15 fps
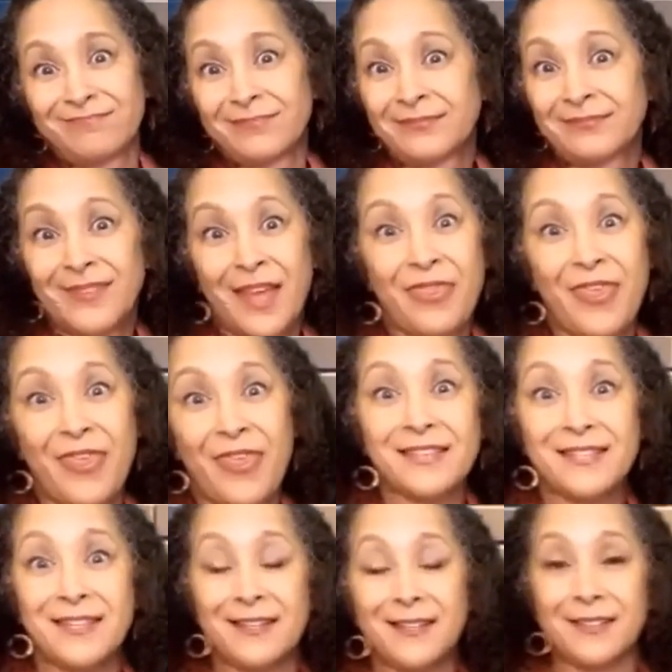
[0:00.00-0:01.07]
that's
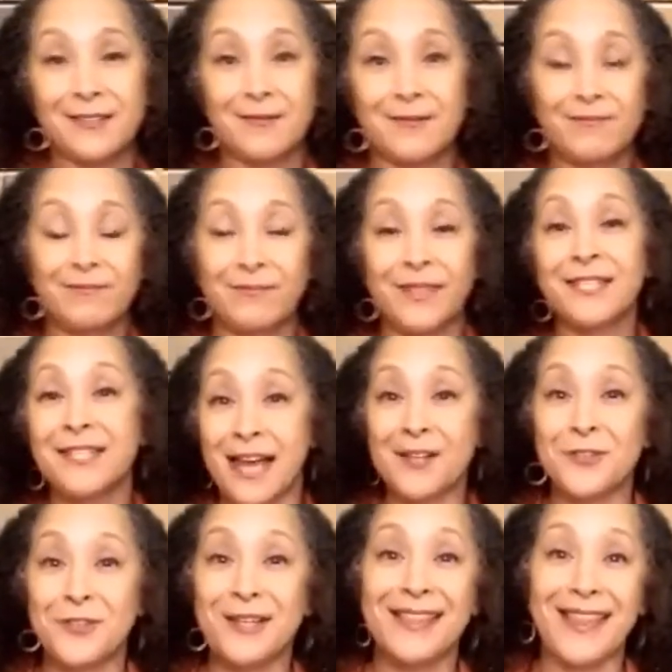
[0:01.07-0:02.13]
it. It's actually
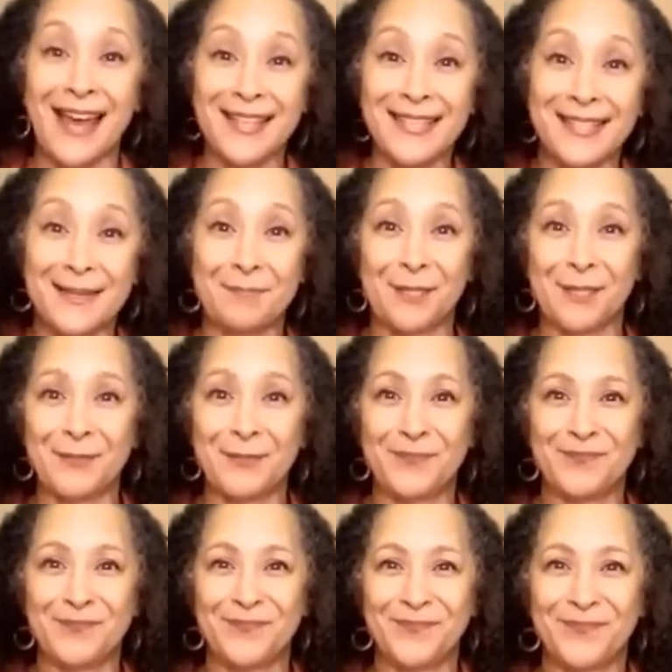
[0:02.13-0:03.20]
that simple.
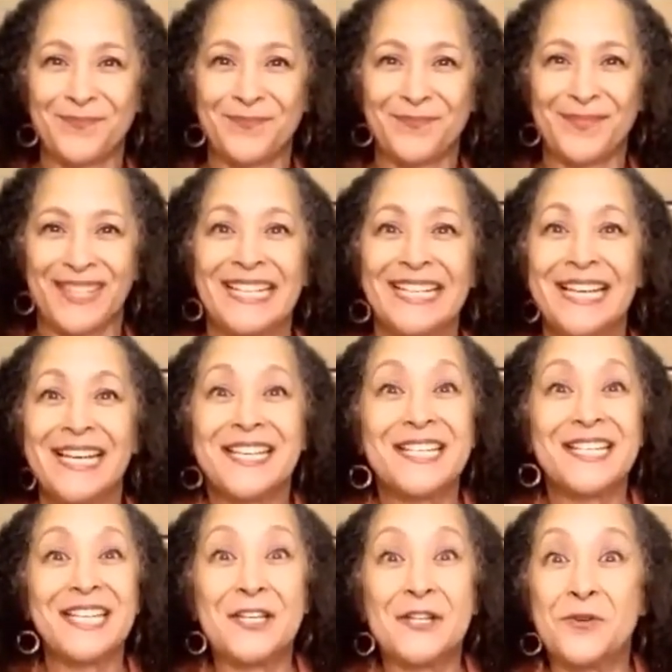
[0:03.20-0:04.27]
Did
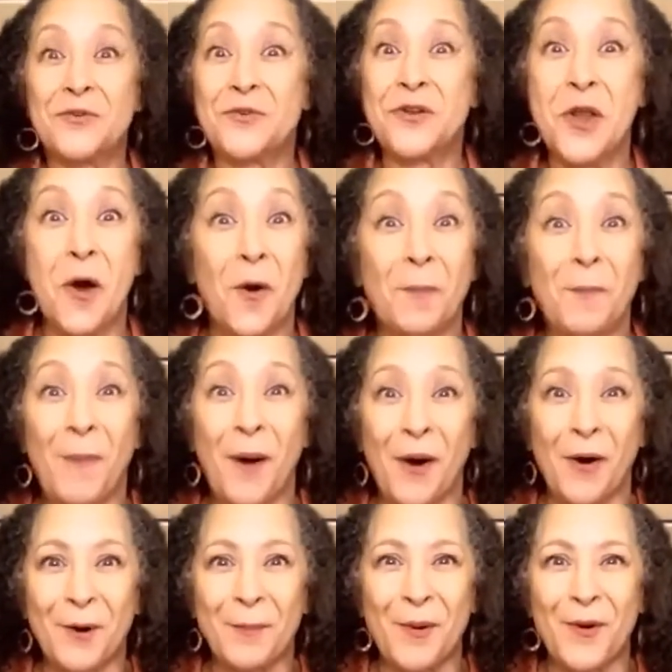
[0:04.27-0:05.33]
you know
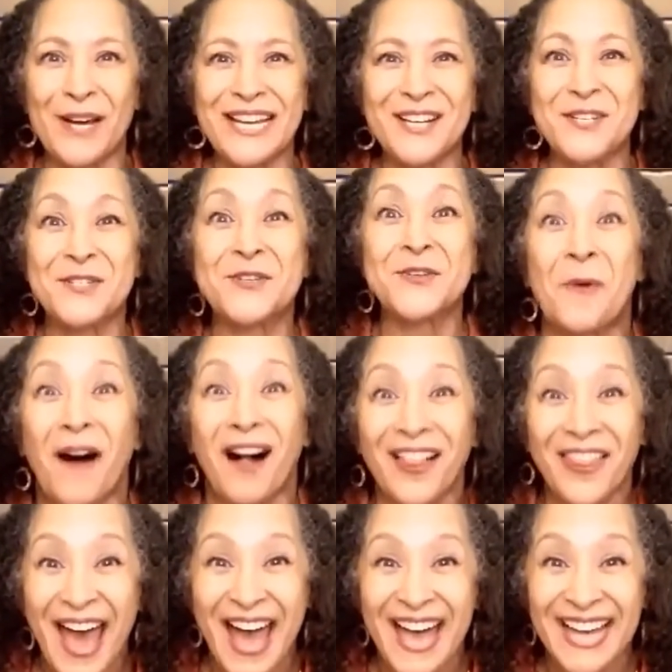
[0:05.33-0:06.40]
PowerPoint could do all that?